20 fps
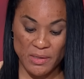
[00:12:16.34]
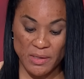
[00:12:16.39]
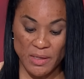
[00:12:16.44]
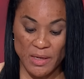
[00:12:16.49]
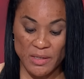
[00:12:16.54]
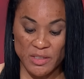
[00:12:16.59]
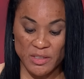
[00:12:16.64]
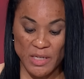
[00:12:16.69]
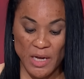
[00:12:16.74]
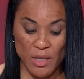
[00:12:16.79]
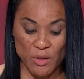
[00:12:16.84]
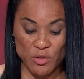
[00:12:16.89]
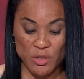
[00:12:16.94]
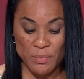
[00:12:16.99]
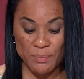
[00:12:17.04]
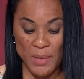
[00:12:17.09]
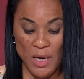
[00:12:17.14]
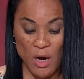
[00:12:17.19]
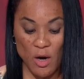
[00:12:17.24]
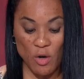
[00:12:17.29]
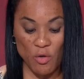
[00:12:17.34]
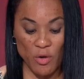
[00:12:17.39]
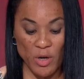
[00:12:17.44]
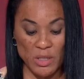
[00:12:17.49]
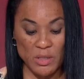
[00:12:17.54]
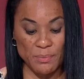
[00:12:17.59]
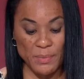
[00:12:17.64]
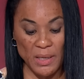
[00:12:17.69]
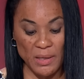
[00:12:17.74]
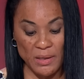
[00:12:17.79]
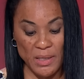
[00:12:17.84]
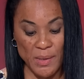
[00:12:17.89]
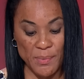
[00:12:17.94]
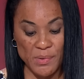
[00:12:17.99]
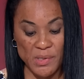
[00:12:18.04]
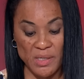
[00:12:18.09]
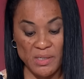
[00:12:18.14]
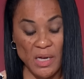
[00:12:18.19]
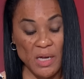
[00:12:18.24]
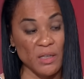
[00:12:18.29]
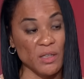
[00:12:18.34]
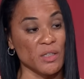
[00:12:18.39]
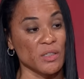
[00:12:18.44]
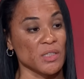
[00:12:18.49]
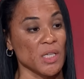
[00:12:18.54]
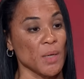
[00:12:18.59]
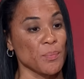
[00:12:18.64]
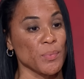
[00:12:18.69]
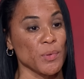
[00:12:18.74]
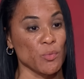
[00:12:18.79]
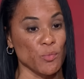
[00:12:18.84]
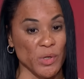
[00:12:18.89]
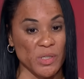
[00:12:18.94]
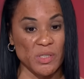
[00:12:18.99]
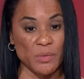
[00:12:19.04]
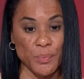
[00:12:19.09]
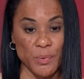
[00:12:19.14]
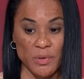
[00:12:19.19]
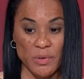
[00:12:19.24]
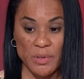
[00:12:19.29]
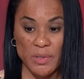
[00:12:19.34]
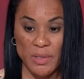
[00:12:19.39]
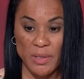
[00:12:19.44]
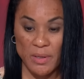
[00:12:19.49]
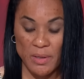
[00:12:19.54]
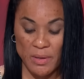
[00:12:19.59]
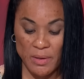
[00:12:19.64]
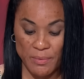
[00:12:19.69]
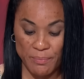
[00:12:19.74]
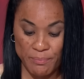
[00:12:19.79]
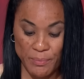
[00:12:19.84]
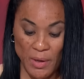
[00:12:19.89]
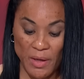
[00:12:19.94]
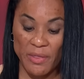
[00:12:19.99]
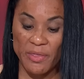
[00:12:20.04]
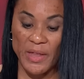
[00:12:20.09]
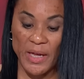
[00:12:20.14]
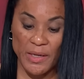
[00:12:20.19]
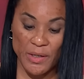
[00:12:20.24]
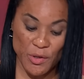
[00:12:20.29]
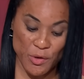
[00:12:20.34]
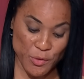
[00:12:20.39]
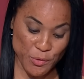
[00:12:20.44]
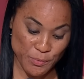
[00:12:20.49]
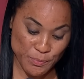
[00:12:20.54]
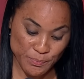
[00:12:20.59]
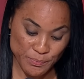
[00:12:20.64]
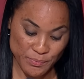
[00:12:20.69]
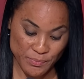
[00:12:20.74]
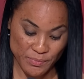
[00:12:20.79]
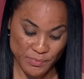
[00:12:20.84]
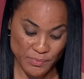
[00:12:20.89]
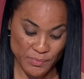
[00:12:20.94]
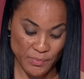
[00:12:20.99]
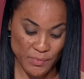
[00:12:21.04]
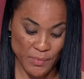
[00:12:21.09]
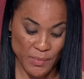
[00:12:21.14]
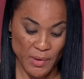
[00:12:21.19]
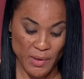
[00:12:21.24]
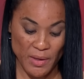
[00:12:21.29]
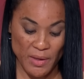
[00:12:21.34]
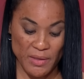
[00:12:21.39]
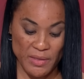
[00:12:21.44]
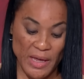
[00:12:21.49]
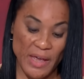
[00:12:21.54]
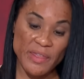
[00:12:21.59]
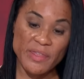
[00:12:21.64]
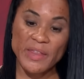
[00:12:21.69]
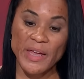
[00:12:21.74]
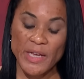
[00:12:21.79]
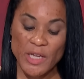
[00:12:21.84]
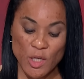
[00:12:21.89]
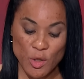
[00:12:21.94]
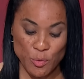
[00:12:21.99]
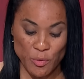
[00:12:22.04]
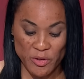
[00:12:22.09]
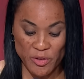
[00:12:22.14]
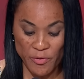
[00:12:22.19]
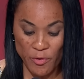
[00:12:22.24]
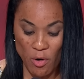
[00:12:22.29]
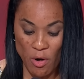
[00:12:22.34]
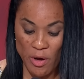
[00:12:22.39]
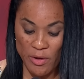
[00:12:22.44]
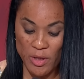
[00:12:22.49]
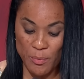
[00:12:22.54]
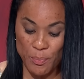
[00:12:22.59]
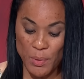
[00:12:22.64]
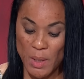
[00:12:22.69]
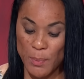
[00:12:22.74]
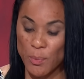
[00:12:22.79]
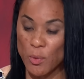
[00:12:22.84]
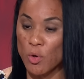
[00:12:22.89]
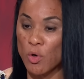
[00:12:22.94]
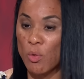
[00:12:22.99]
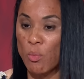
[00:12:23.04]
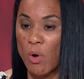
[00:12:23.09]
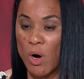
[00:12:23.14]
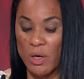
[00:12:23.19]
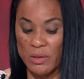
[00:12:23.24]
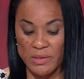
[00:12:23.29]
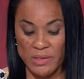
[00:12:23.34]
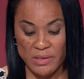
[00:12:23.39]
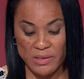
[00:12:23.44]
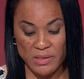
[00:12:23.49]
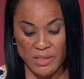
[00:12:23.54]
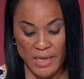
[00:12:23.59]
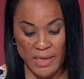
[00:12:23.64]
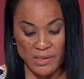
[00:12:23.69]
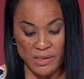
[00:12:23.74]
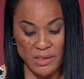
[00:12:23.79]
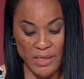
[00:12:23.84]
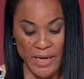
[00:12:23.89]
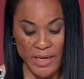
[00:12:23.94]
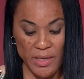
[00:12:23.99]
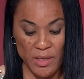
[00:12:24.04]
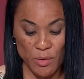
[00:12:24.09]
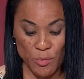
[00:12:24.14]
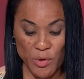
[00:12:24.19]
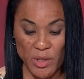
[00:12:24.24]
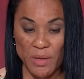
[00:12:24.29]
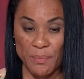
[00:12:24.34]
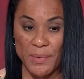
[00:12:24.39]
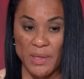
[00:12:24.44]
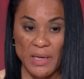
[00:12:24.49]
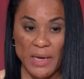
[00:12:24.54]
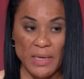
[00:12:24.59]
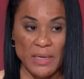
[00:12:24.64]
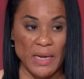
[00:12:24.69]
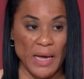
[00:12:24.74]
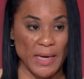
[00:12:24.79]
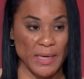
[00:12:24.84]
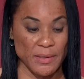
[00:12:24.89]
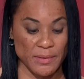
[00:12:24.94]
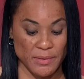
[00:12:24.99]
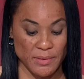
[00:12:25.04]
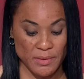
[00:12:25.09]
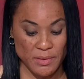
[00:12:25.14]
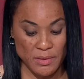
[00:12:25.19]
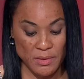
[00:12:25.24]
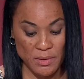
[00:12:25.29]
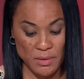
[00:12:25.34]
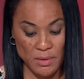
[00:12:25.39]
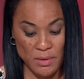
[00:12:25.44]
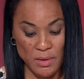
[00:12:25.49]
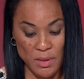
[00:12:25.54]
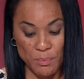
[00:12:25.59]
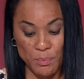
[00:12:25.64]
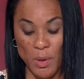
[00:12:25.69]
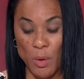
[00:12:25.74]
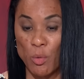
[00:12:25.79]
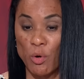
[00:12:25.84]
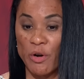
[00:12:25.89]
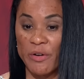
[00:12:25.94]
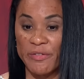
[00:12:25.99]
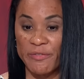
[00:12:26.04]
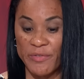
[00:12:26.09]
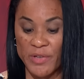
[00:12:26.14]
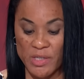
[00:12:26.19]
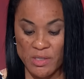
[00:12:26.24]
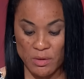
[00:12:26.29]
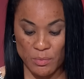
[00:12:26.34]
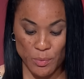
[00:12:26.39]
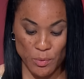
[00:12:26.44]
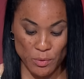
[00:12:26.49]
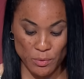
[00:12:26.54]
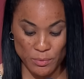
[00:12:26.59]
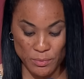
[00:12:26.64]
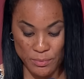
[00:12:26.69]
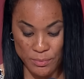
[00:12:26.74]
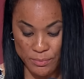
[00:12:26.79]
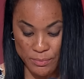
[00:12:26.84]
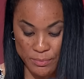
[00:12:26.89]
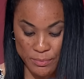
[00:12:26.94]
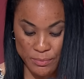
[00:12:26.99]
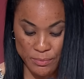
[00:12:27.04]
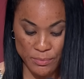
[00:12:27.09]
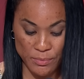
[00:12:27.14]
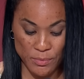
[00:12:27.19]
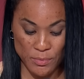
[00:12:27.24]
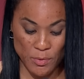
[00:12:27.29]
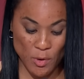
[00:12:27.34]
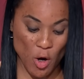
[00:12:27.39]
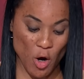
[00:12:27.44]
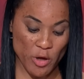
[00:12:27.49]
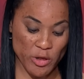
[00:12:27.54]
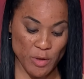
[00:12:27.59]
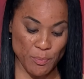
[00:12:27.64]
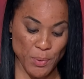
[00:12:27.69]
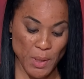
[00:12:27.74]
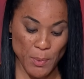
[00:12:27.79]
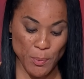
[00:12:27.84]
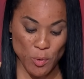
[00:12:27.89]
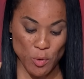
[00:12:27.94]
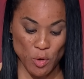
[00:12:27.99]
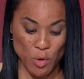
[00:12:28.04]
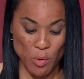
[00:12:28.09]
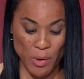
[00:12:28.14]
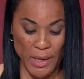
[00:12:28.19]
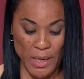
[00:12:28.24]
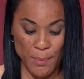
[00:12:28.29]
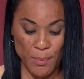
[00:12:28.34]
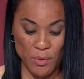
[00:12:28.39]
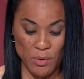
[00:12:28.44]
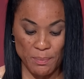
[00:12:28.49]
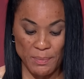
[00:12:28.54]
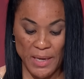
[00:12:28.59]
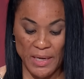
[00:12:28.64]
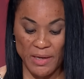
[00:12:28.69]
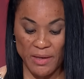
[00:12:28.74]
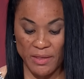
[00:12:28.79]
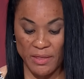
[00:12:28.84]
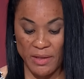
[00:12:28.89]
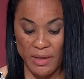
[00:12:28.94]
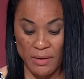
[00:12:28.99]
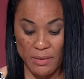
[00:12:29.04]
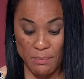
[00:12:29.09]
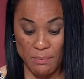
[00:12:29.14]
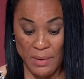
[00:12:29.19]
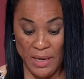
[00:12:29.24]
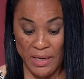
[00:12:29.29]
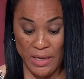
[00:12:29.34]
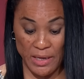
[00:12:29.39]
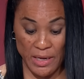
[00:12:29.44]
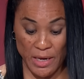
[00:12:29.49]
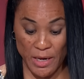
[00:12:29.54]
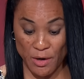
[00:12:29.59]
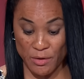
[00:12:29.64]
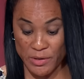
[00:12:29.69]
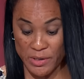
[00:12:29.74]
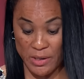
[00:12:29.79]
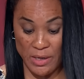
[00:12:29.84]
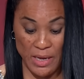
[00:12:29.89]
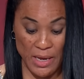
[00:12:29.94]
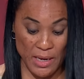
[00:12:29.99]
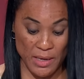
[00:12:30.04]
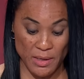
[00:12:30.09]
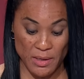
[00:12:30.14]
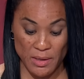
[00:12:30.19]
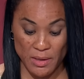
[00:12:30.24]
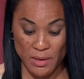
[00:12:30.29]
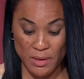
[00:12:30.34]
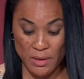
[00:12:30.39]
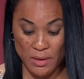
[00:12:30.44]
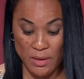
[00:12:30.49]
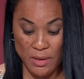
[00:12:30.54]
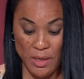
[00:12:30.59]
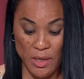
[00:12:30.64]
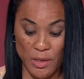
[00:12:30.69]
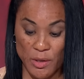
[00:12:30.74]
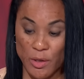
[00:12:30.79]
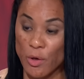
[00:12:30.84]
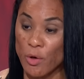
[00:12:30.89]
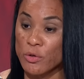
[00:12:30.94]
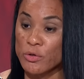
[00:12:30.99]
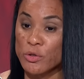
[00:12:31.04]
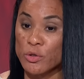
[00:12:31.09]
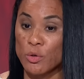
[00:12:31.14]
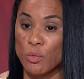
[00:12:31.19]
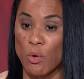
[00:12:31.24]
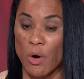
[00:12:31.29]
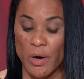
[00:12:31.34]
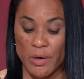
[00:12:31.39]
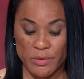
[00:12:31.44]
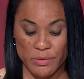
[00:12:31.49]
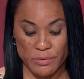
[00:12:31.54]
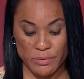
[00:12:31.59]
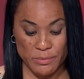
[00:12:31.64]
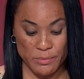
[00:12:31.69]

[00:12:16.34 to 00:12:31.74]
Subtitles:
A shallow smile crossed my lips as I looked up and whispered, thank you. That thank you was for all the people who walked into that stadium with me that night, but were invisible. All the people who were able to make it here today, and those who weren't,